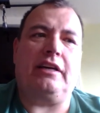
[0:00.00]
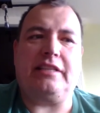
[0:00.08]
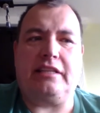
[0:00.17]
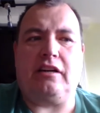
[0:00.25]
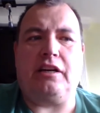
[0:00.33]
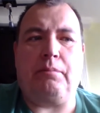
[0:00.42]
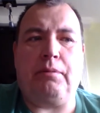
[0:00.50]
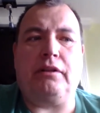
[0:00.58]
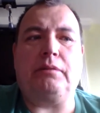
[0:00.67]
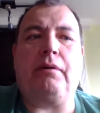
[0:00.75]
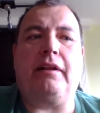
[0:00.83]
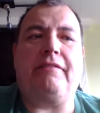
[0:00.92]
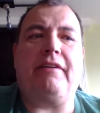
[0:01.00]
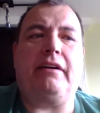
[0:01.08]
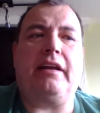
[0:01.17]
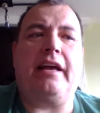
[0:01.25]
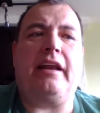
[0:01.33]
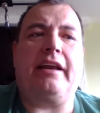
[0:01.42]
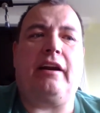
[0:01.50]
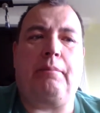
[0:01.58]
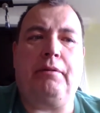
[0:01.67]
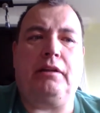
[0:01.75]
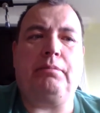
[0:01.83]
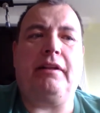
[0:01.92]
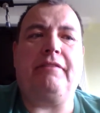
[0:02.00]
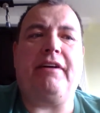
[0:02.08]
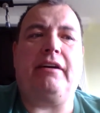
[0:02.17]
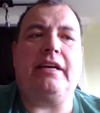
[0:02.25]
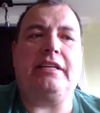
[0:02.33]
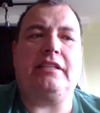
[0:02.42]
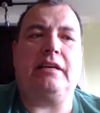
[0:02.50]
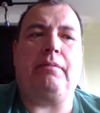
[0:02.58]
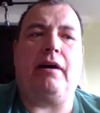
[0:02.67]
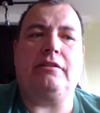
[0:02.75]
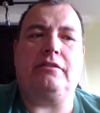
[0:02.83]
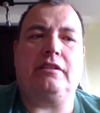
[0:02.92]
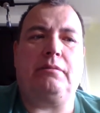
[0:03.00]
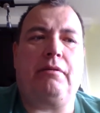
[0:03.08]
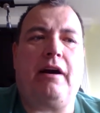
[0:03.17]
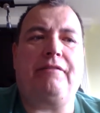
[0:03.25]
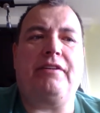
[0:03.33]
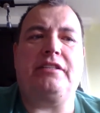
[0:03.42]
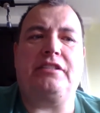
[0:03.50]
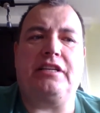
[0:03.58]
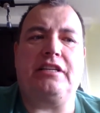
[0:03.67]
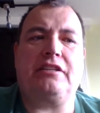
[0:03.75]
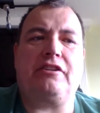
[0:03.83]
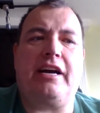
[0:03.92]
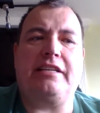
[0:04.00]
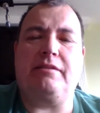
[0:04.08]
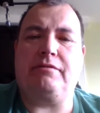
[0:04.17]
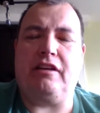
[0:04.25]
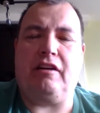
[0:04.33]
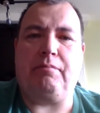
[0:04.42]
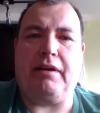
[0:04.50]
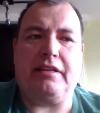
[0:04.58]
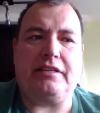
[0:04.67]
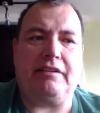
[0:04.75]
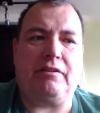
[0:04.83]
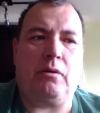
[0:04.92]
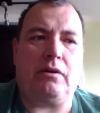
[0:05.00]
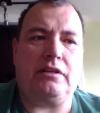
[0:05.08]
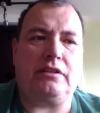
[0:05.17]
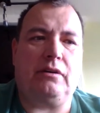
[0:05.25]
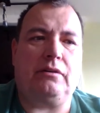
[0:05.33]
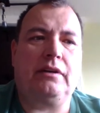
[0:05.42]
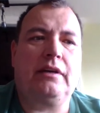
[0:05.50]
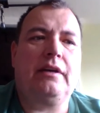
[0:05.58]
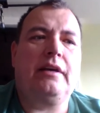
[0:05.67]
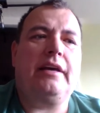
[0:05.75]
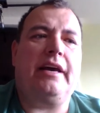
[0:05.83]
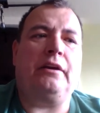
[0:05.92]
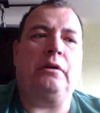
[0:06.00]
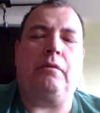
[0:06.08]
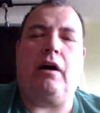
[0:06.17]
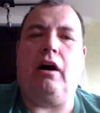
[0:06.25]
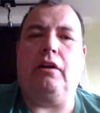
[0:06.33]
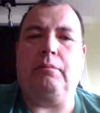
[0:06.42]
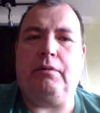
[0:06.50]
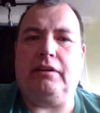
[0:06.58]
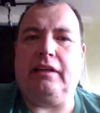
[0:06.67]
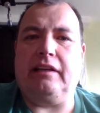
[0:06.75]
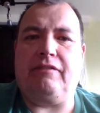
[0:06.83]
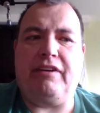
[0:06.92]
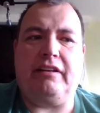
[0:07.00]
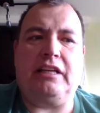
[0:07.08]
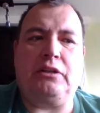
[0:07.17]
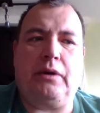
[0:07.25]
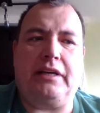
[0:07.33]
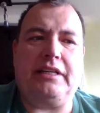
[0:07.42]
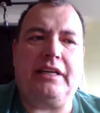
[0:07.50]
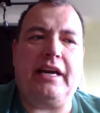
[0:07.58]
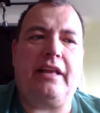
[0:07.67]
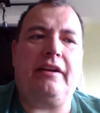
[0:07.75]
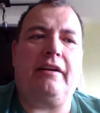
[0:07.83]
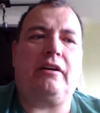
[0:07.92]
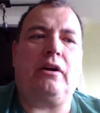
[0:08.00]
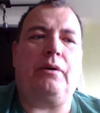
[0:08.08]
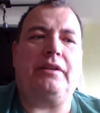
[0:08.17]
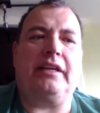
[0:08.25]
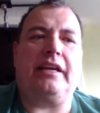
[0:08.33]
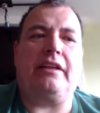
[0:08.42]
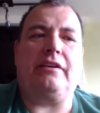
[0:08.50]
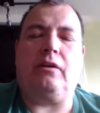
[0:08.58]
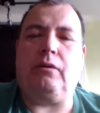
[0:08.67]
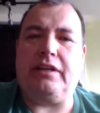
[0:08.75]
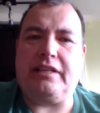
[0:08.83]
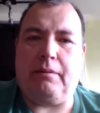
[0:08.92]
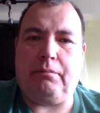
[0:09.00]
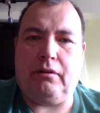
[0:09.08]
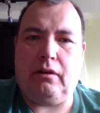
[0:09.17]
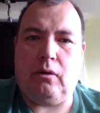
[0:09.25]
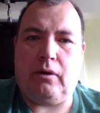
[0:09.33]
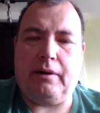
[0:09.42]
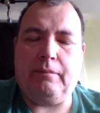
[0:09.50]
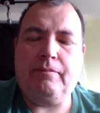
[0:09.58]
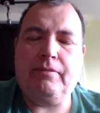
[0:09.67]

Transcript: It says, "And are you built upon the found and, and are built upon the foundation of the apostles and the prophets, Jesus Christ Himself being the chief cornerstone, and whom all the building is fitly joined together, groweth together in the holy temple of the Lord."